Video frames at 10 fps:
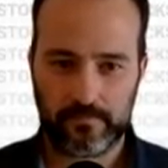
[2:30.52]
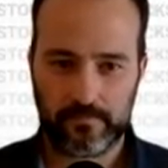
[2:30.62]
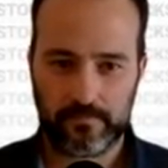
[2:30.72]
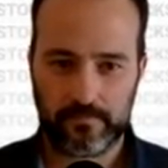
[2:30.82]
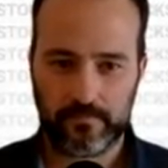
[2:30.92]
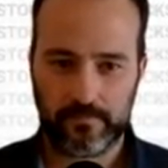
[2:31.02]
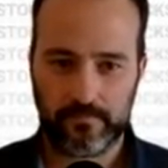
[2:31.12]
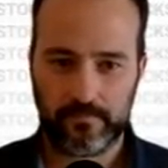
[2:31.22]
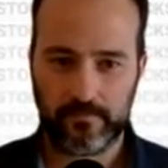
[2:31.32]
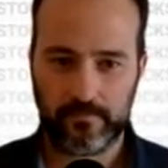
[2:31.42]

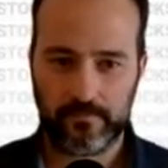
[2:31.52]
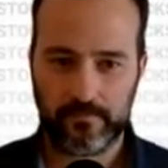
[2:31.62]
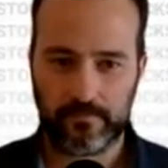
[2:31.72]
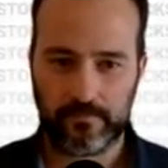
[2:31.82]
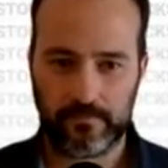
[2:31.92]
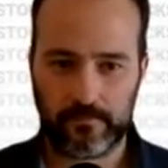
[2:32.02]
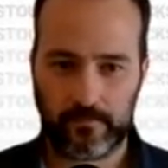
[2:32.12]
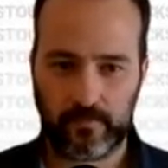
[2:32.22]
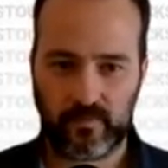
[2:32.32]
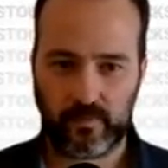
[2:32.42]

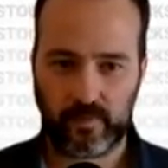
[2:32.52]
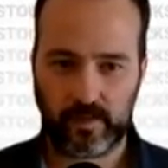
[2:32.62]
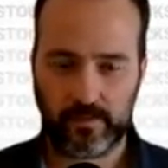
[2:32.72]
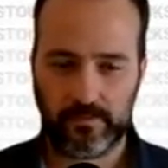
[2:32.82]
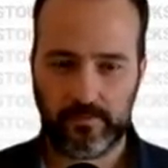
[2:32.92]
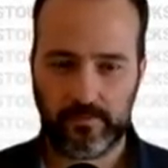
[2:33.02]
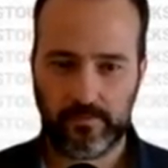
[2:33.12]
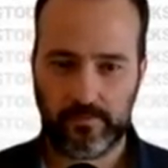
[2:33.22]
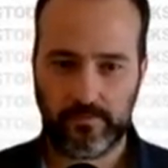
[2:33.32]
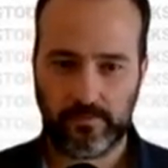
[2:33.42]
(silent)